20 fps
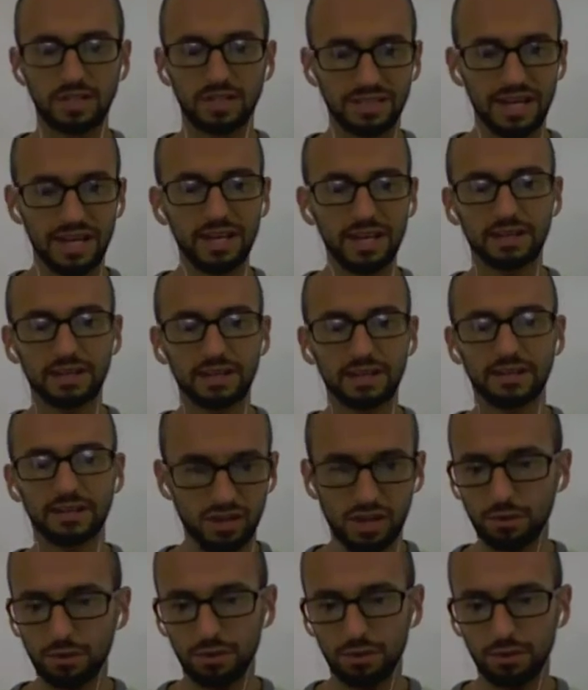that
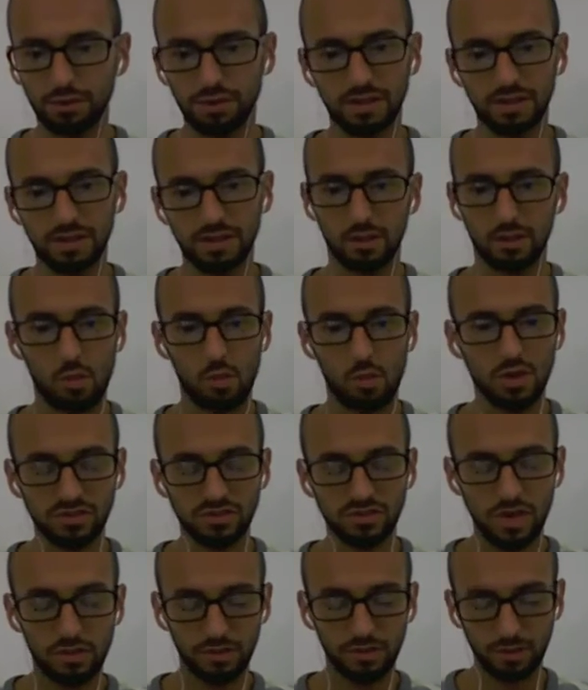generally is going to wash
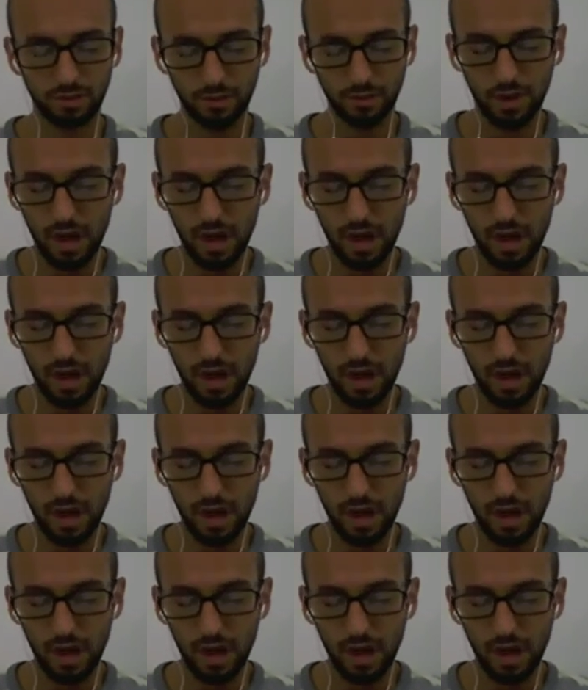off on you.